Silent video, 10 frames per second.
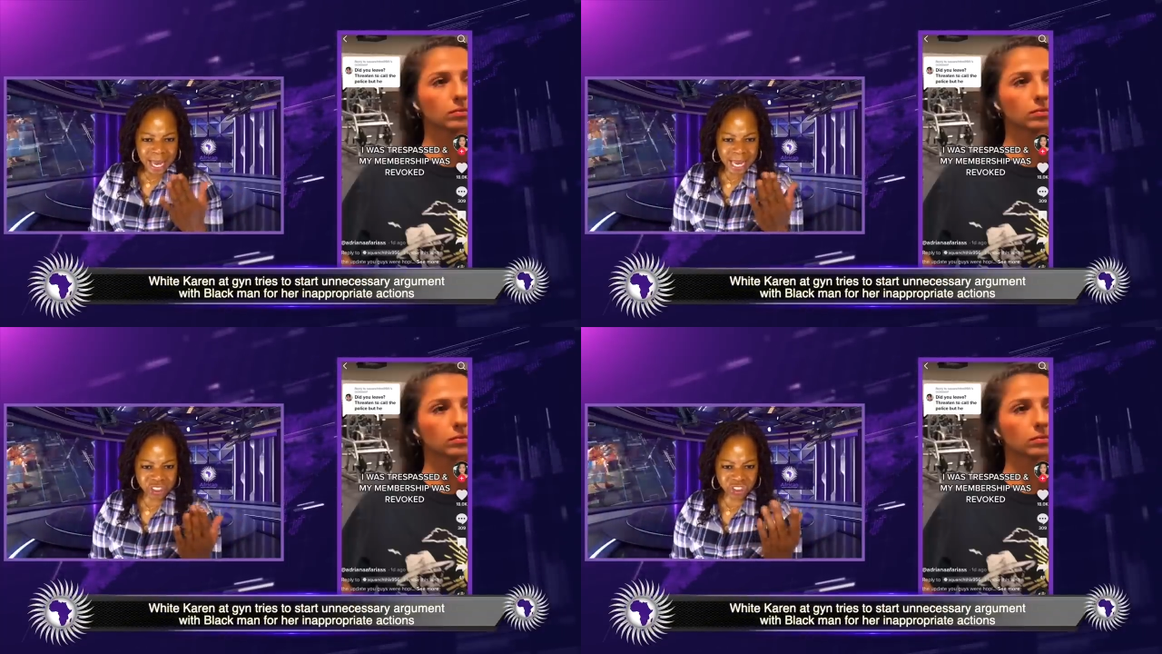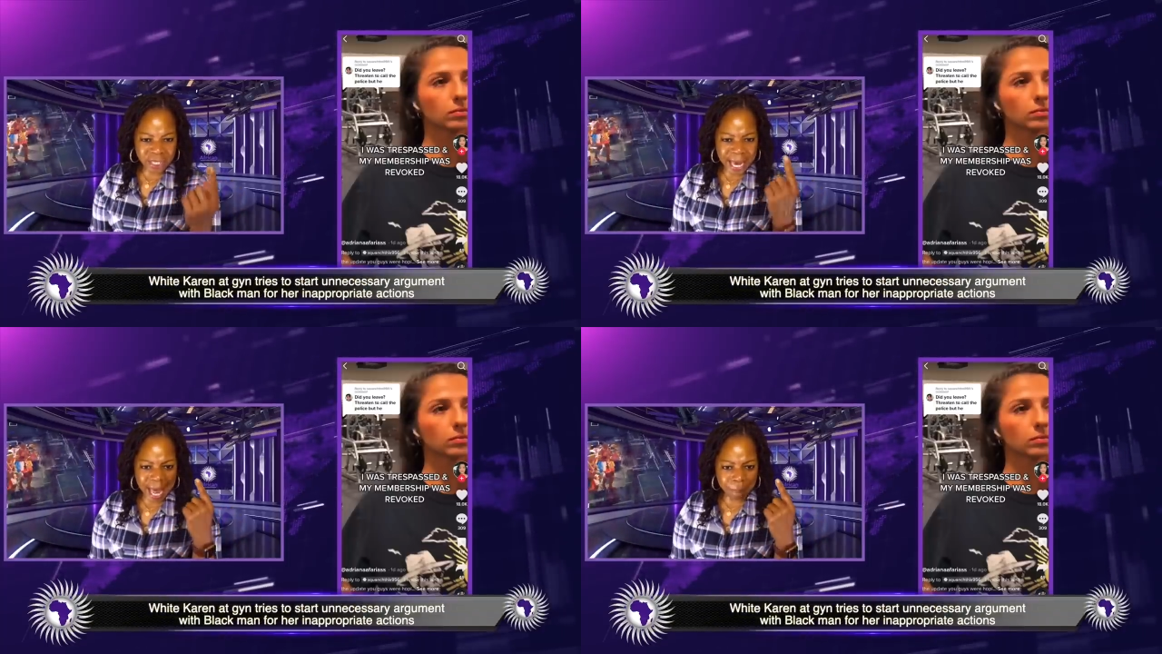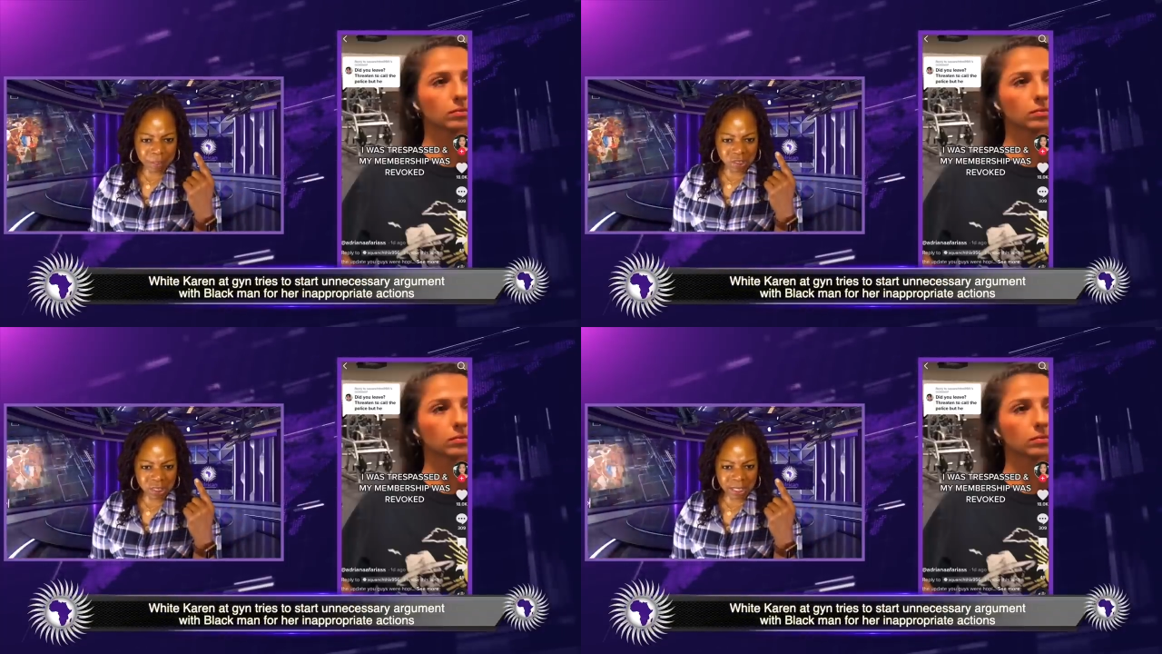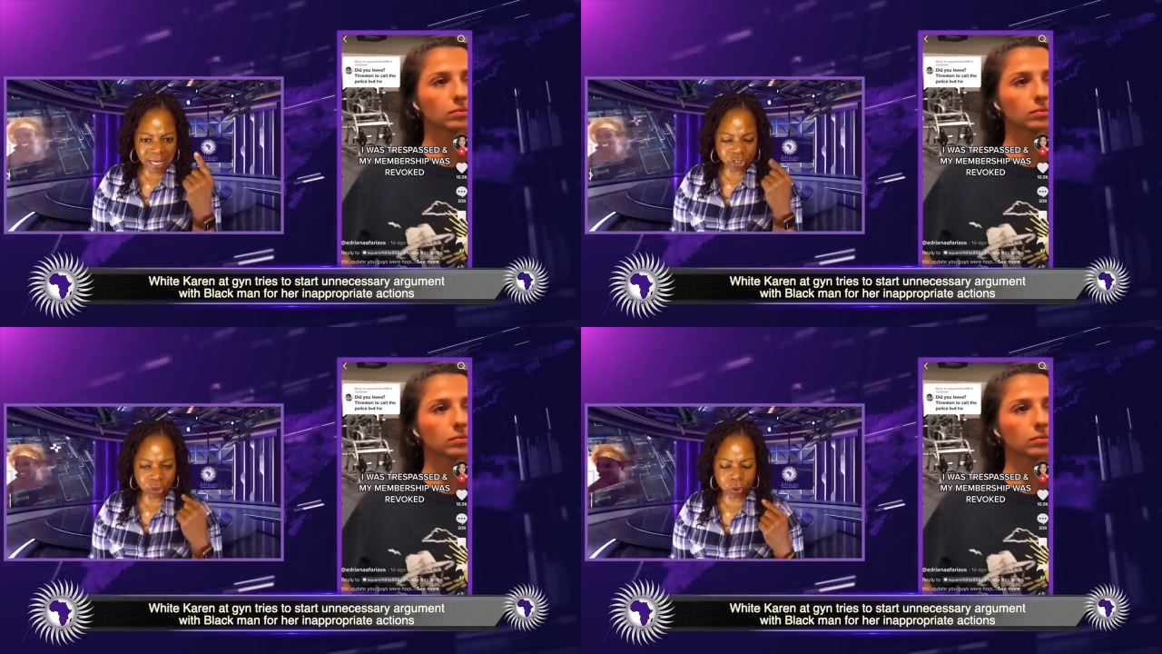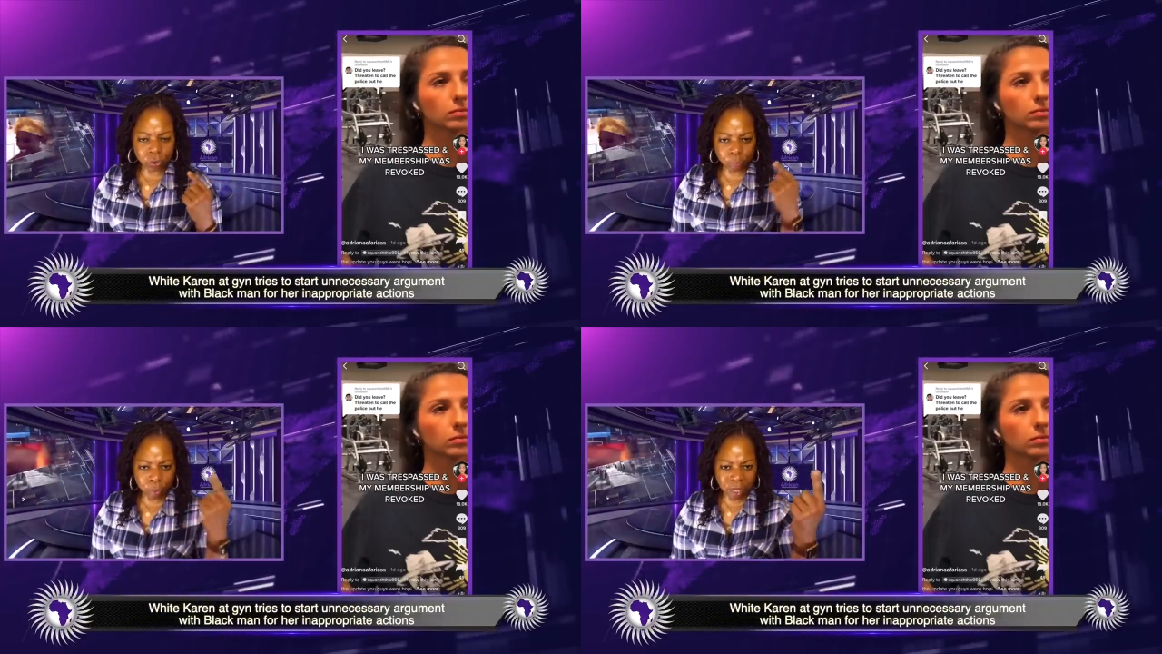Speaker 1: And she happened to catch
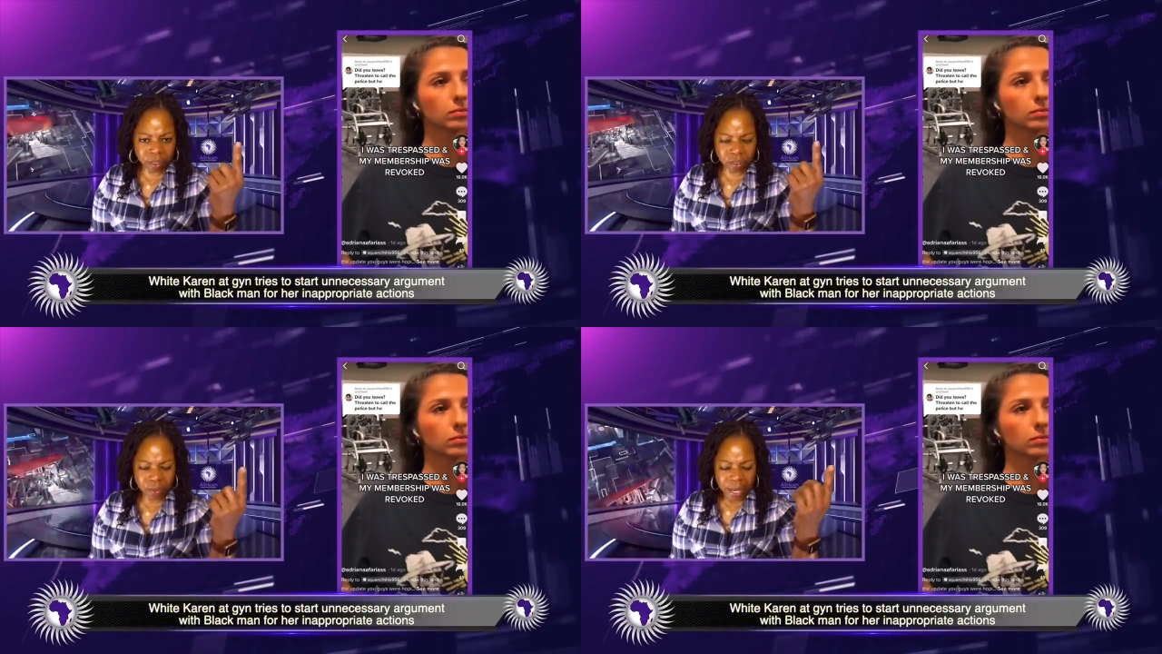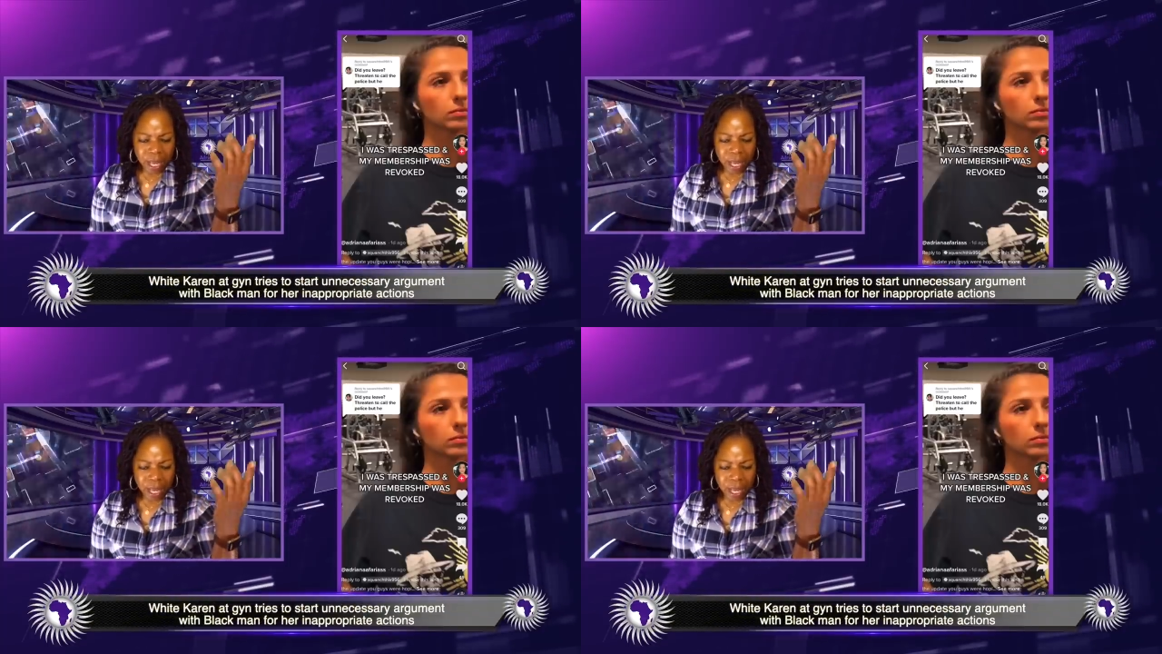two brothers